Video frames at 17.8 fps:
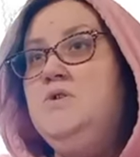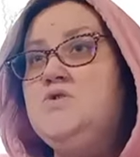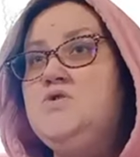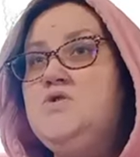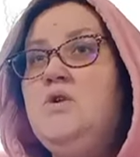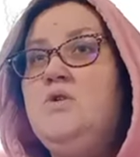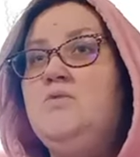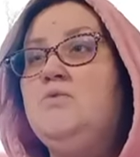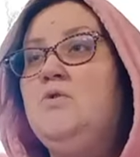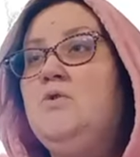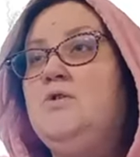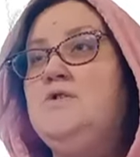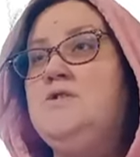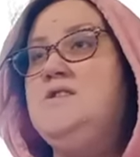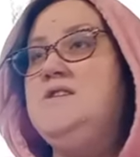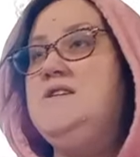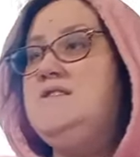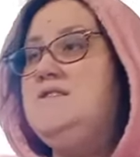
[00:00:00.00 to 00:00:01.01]
there's no
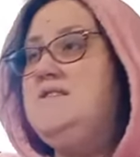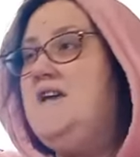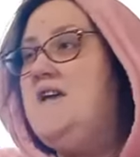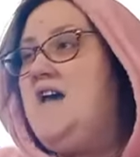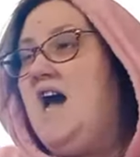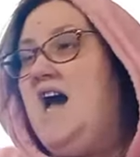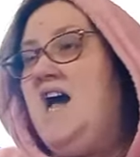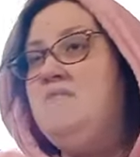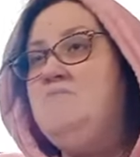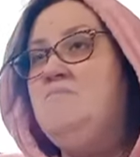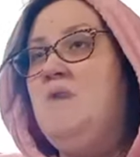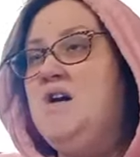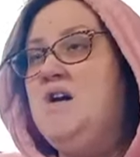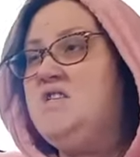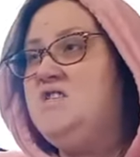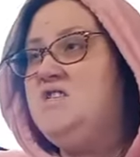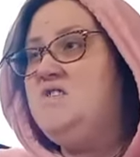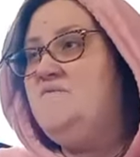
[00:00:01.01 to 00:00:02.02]
rules that say I
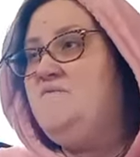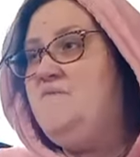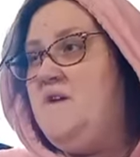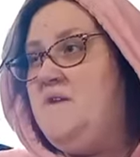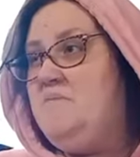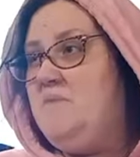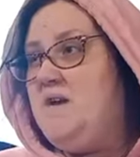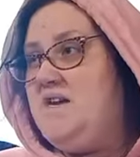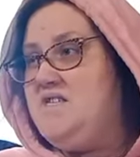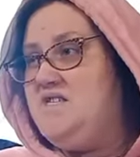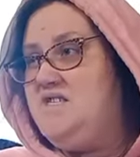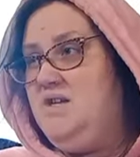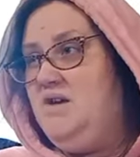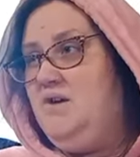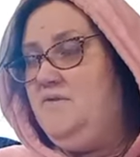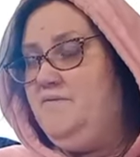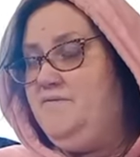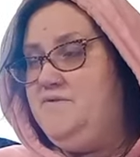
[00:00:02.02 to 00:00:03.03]
must defend
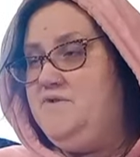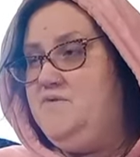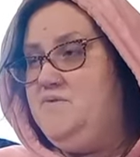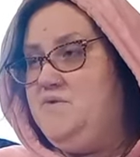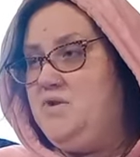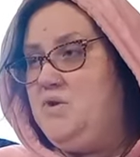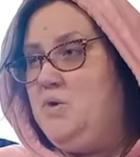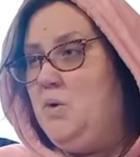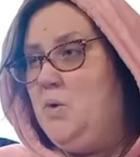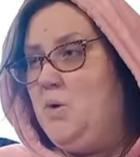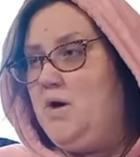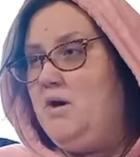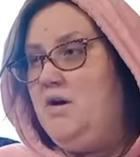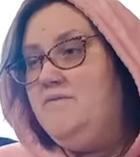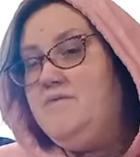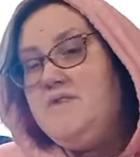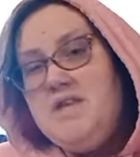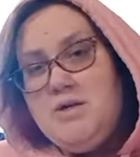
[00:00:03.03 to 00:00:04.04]
myself to the court
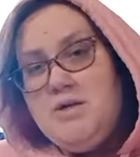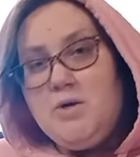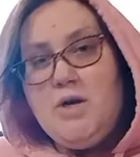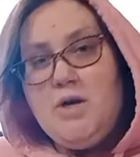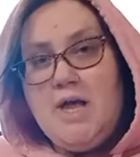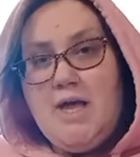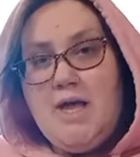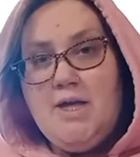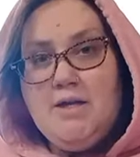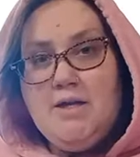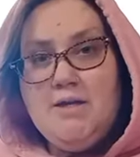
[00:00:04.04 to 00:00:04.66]
of the internet.